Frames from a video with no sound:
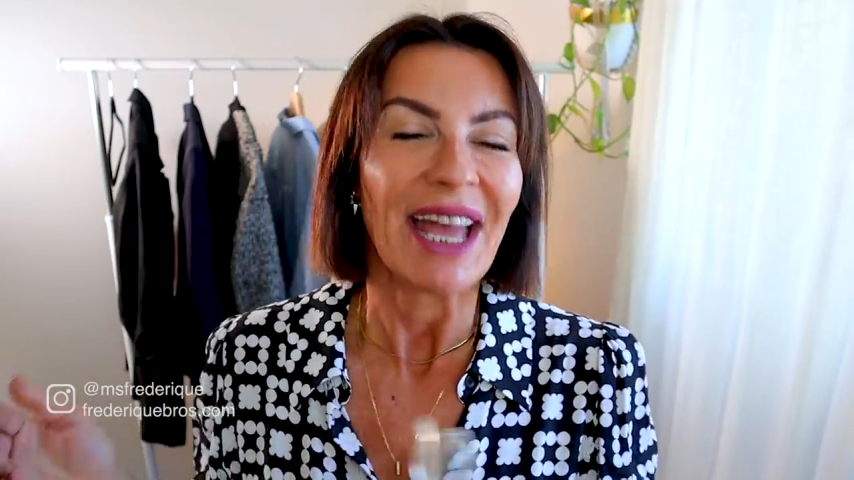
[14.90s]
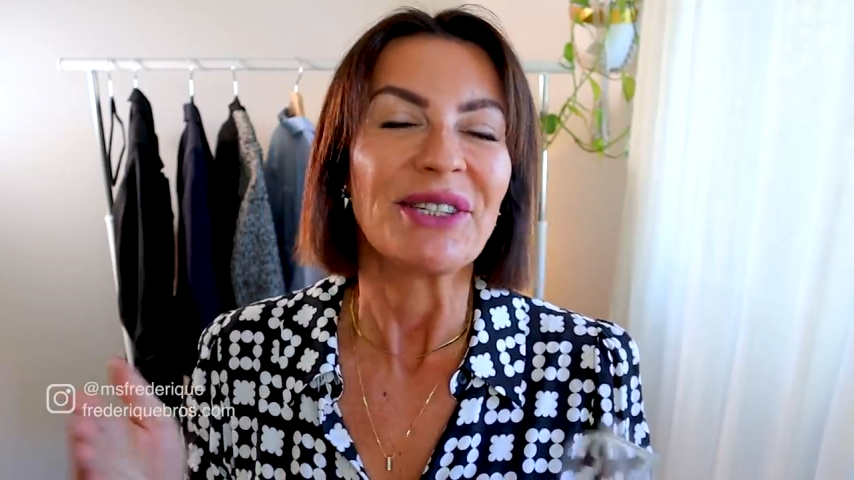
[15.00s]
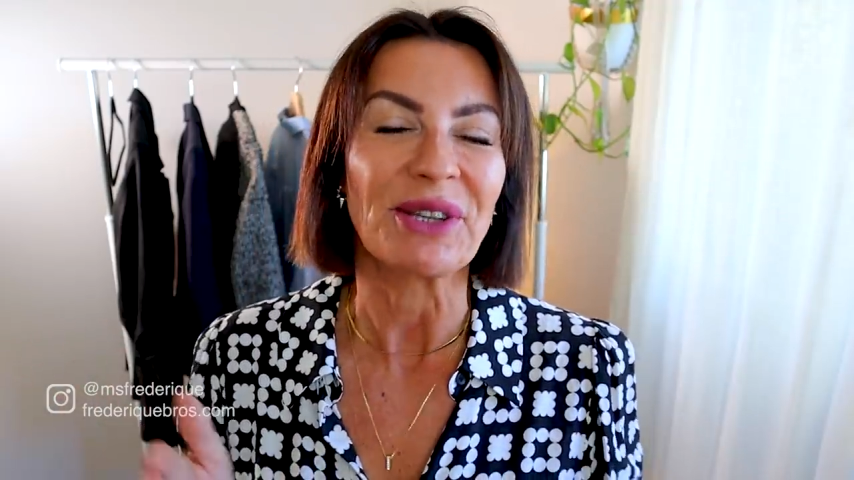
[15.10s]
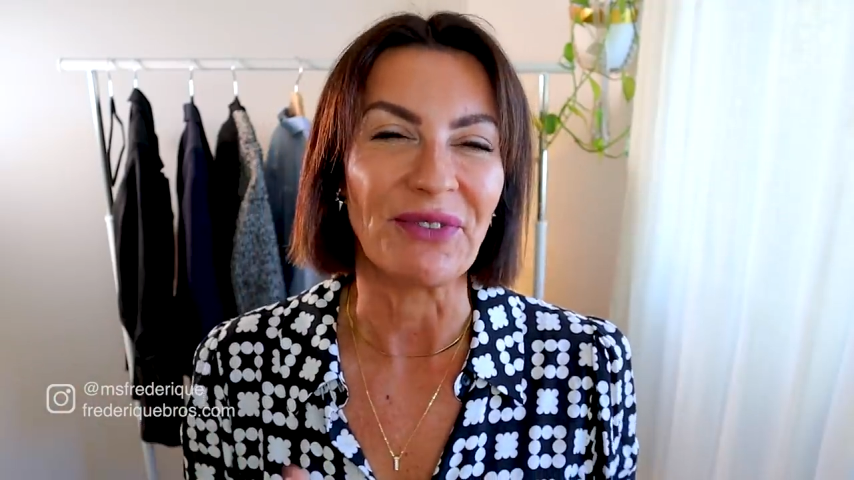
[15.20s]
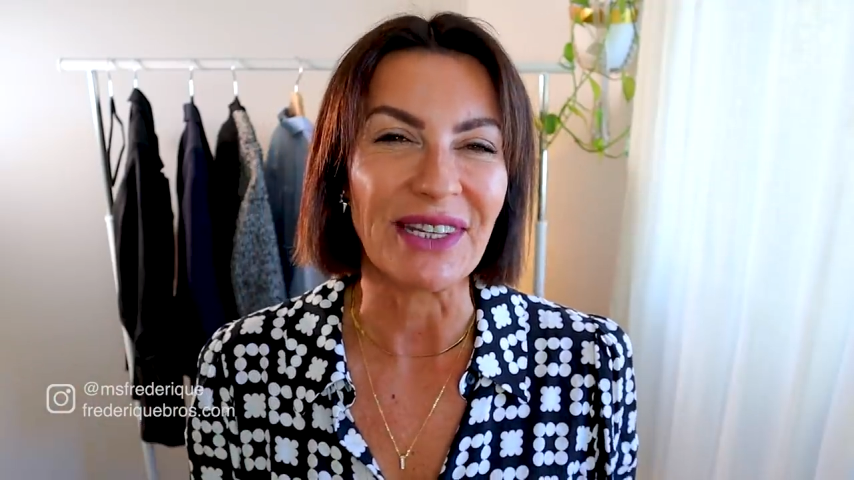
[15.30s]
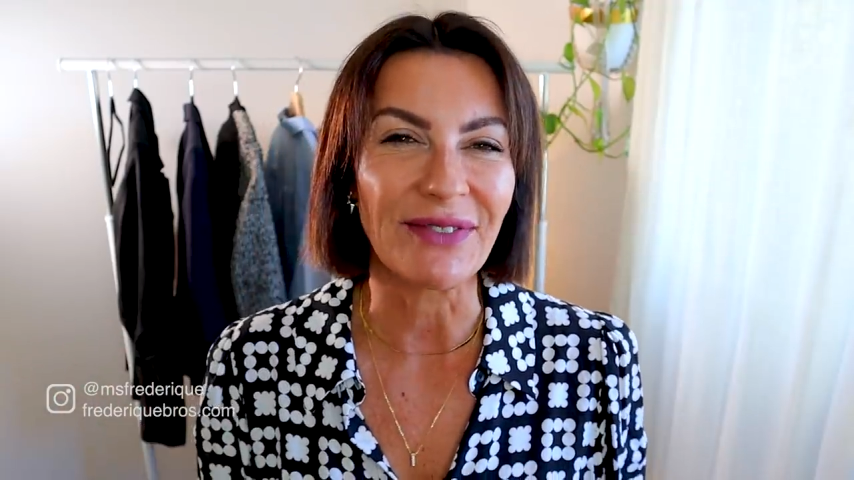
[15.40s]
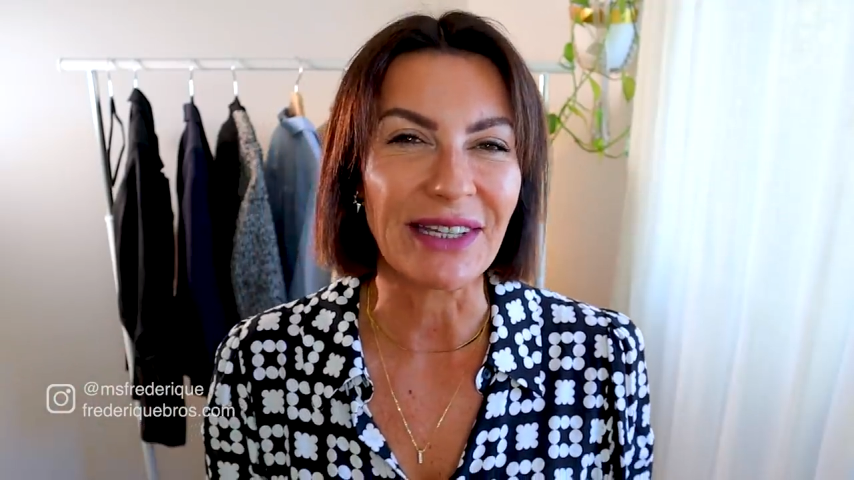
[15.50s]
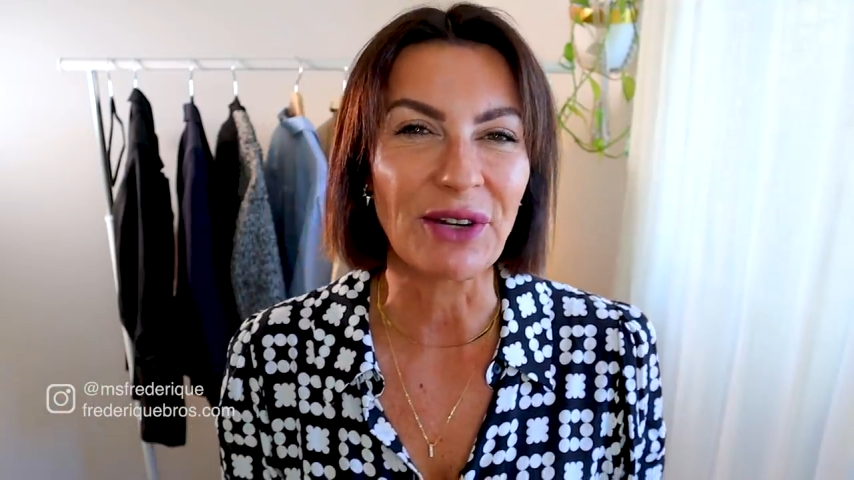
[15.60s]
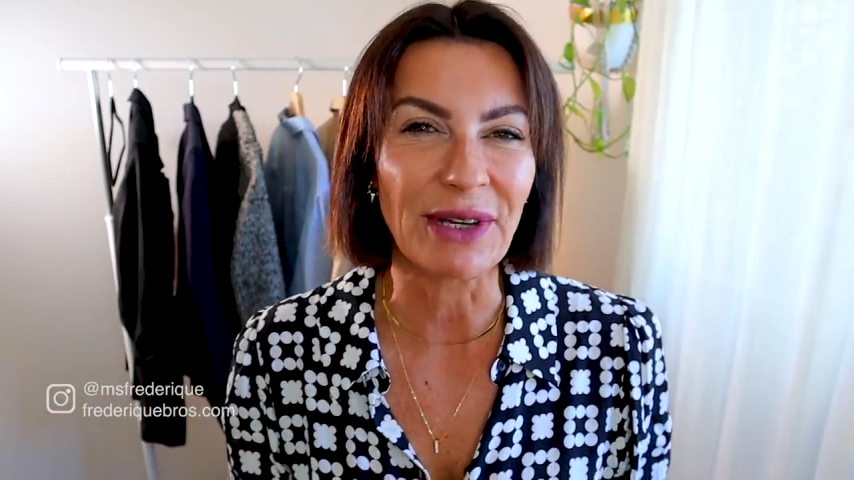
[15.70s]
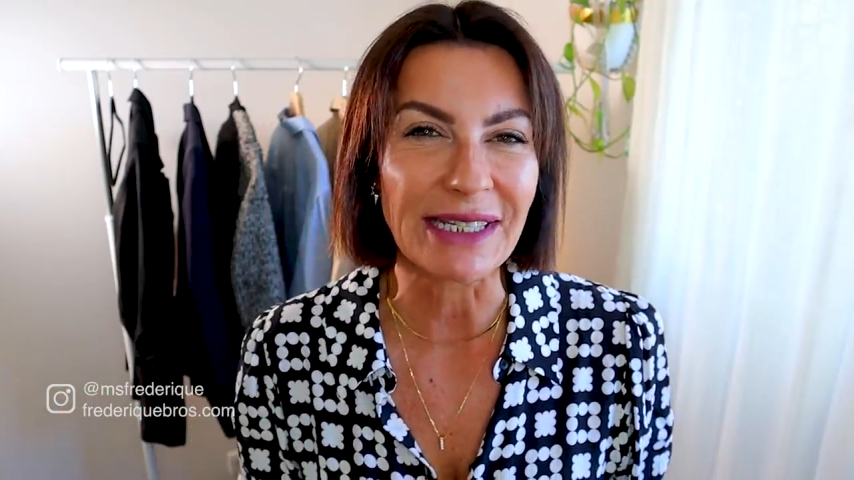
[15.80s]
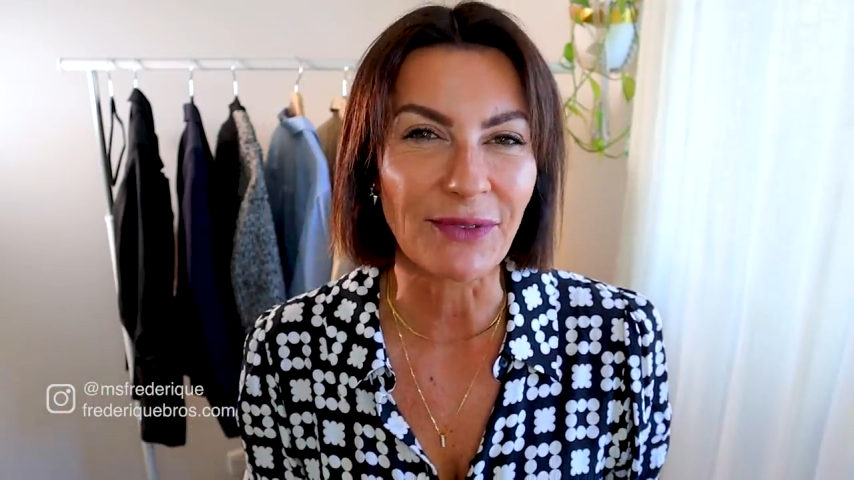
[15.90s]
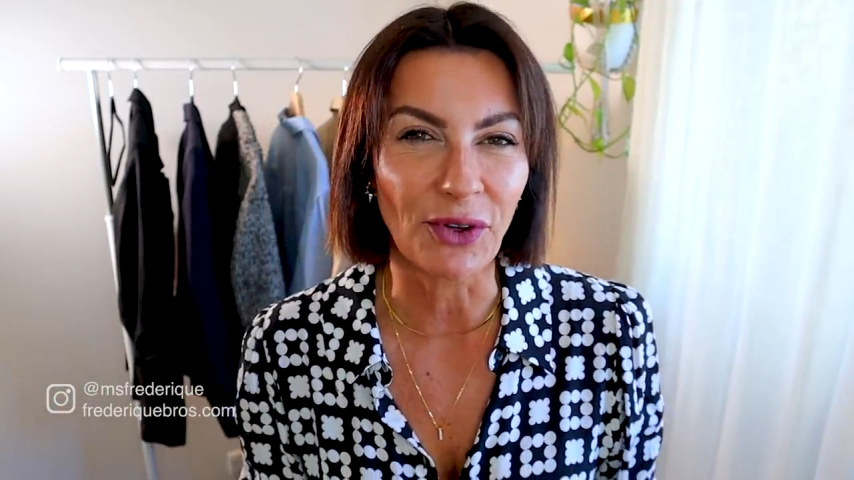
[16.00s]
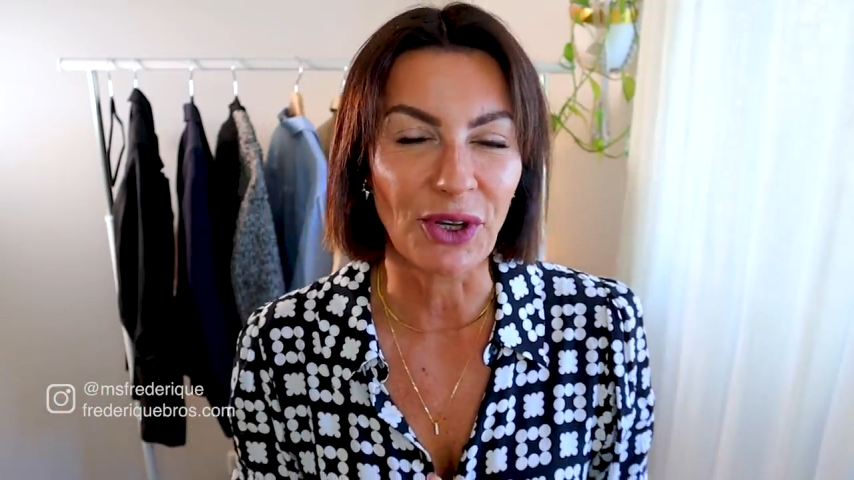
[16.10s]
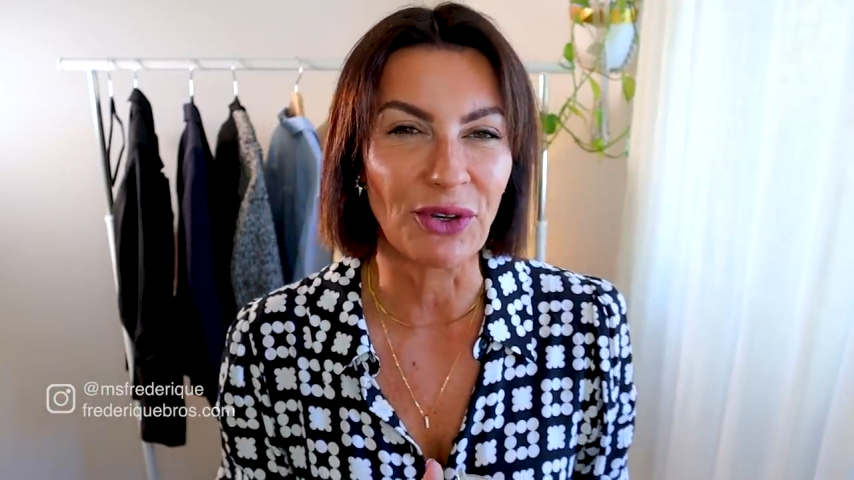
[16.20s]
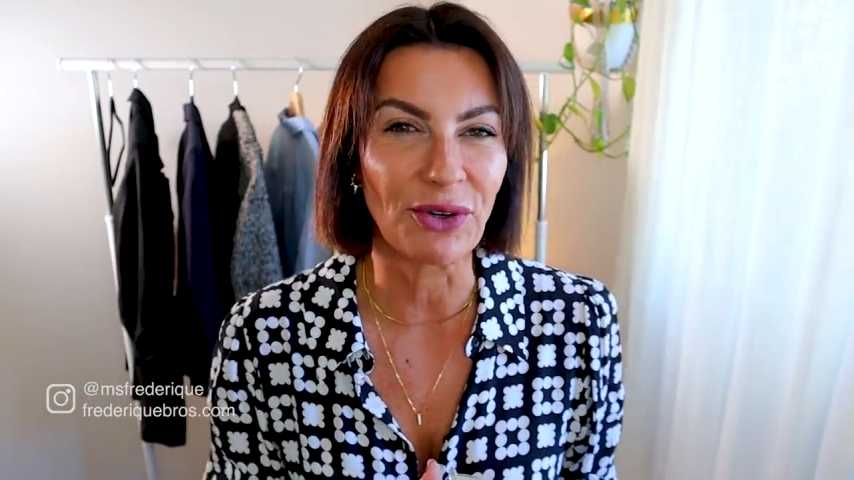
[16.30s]
So this video is
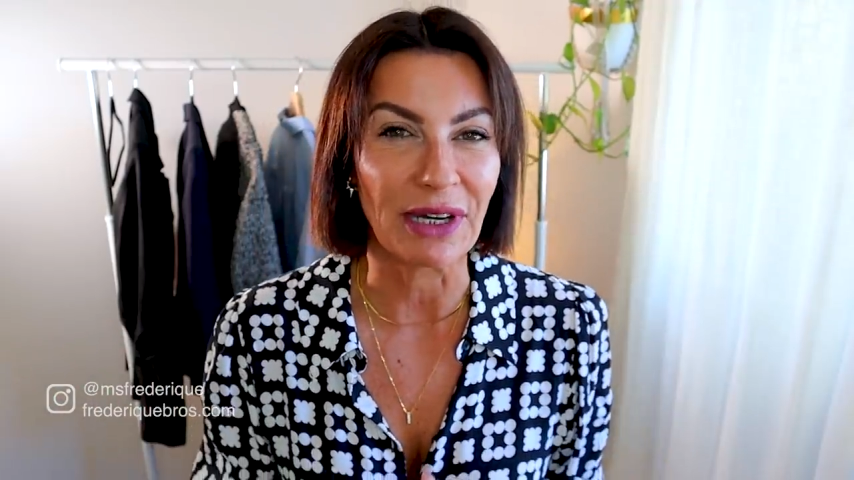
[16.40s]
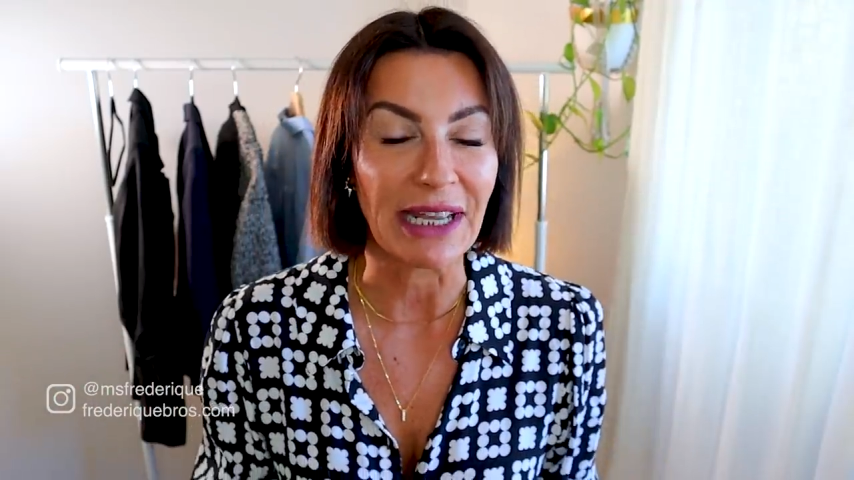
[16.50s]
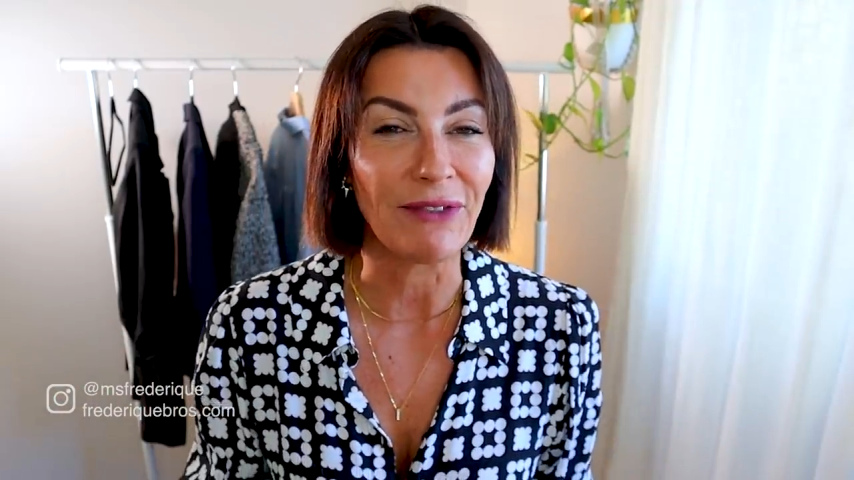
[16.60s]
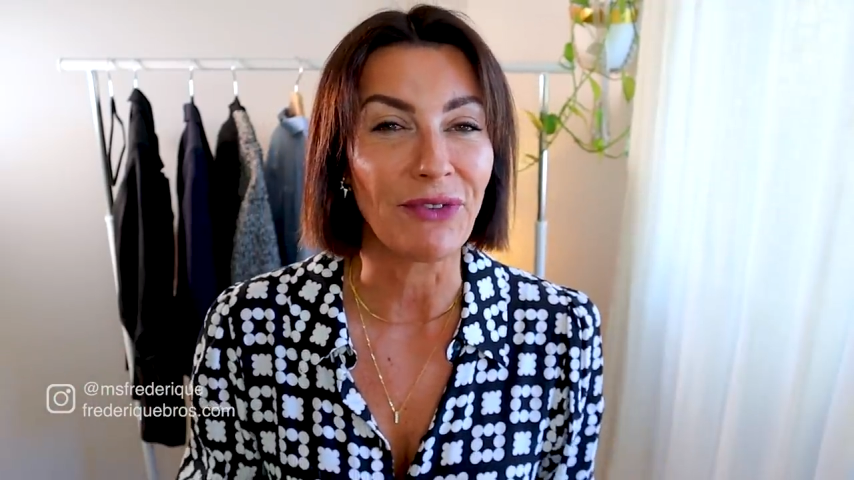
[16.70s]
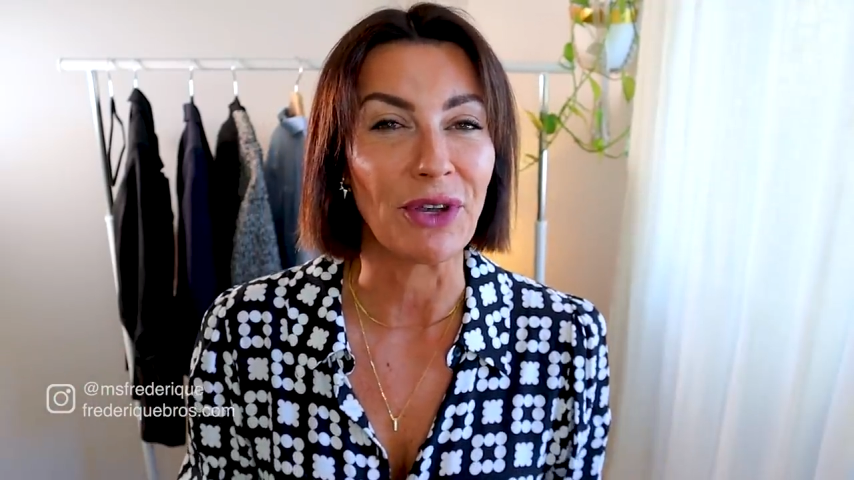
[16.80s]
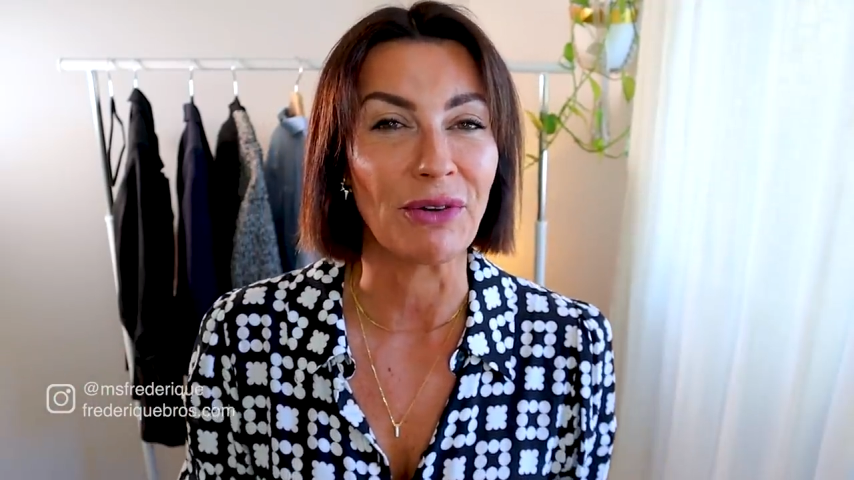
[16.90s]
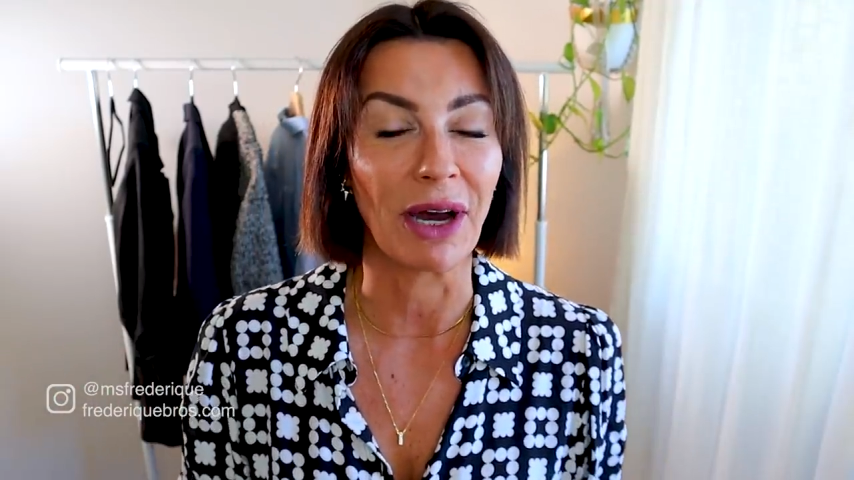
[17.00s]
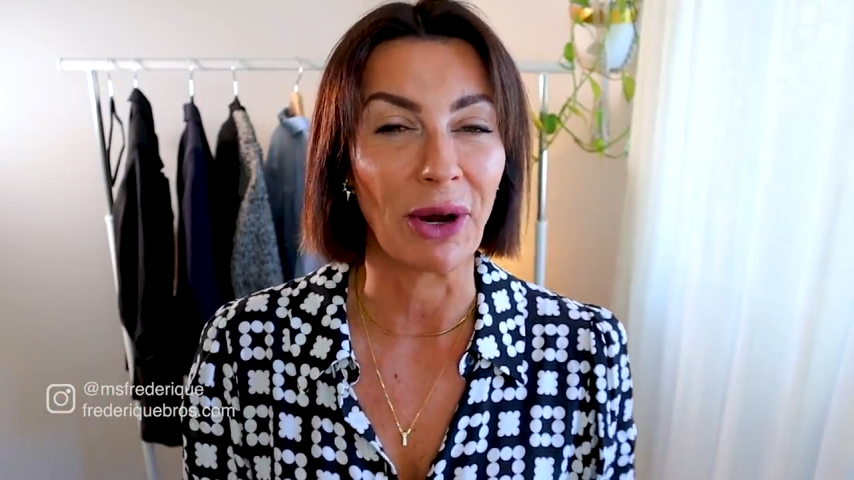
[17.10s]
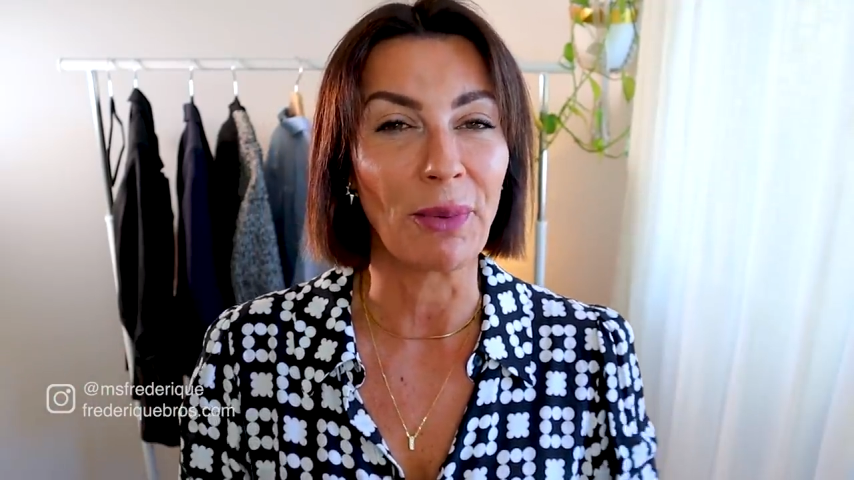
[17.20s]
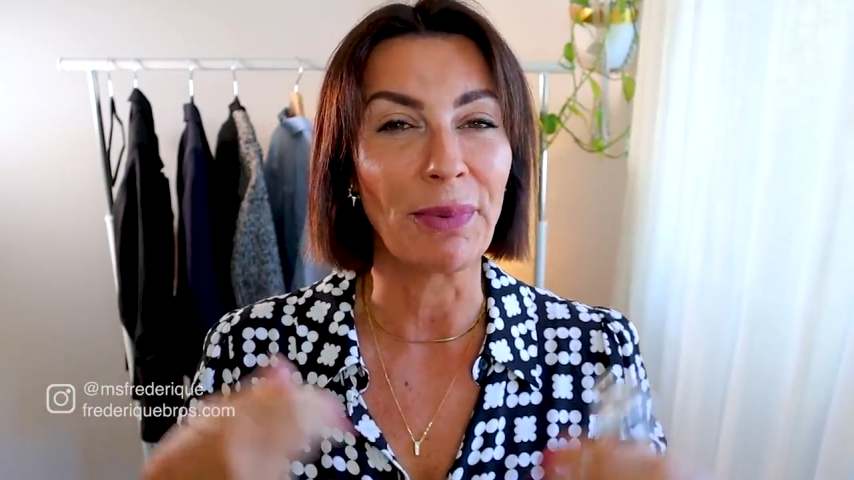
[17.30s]
for you if you are